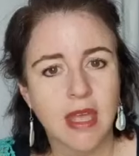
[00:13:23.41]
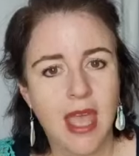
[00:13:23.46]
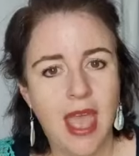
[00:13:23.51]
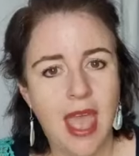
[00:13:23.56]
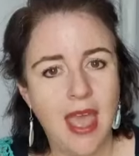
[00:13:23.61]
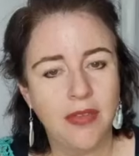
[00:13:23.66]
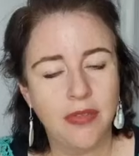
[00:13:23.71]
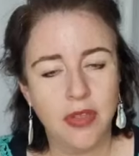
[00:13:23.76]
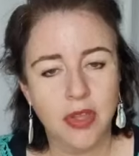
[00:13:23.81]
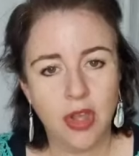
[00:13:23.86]

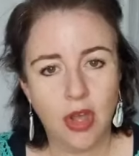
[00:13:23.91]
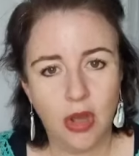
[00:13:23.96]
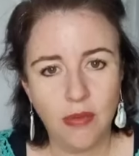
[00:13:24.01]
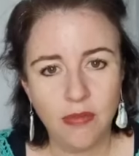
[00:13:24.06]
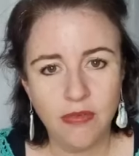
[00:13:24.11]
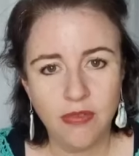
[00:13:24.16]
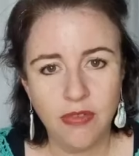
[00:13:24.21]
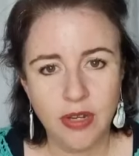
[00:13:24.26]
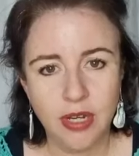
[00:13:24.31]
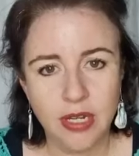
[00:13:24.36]
and the
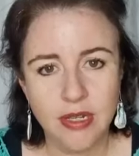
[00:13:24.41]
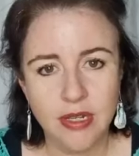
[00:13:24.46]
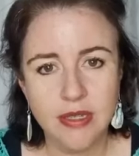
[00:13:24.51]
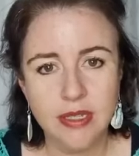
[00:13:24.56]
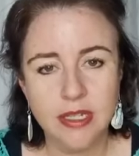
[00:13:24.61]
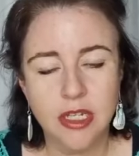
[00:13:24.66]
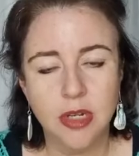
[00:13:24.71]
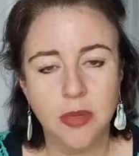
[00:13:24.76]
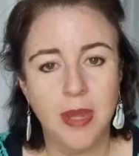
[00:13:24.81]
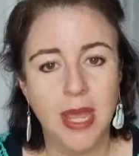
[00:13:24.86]

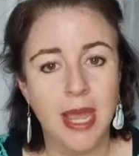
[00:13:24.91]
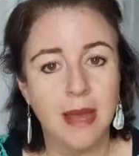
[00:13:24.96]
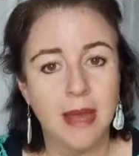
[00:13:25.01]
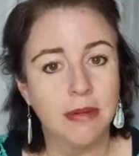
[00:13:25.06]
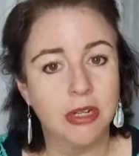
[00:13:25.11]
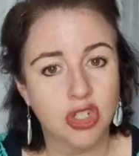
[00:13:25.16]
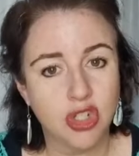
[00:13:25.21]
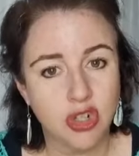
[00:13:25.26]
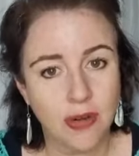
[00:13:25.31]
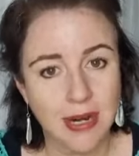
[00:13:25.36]
confidence to be able
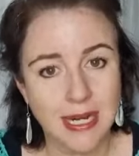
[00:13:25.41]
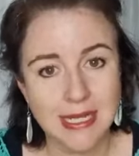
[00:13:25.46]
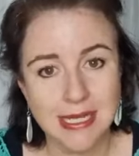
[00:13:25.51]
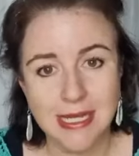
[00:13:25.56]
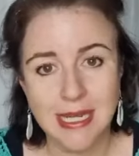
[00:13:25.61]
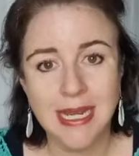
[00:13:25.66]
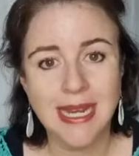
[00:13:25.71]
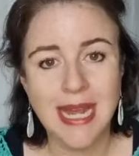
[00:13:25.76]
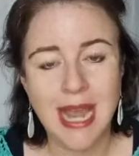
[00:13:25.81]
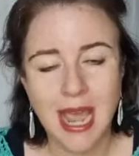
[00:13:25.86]
to trust
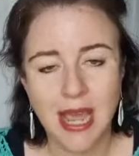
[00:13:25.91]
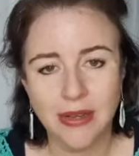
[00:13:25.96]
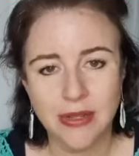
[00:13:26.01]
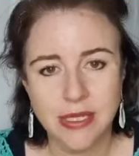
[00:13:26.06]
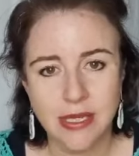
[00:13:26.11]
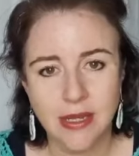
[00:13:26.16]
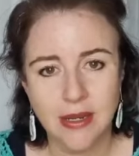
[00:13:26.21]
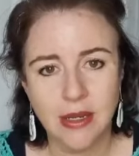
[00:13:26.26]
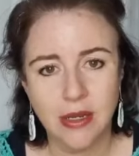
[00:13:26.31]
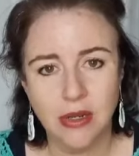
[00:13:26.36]
in
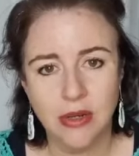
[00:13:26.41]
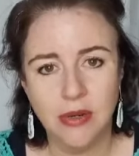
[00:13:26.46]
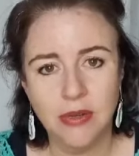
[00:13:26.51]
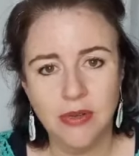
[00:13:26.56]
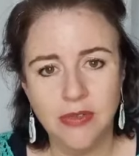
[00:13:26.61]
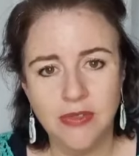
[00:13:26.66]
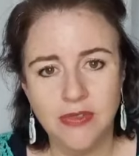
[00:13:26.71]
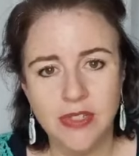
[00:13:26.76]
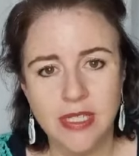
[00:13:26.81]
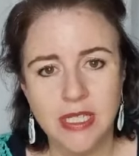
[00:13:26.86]

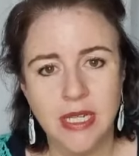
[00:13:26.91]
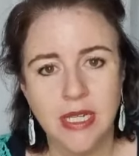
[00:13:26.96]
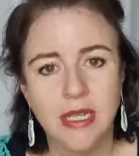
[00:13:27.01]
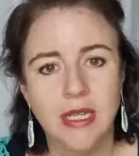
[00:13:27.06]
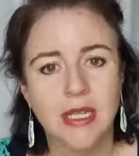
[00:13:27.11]
ourselves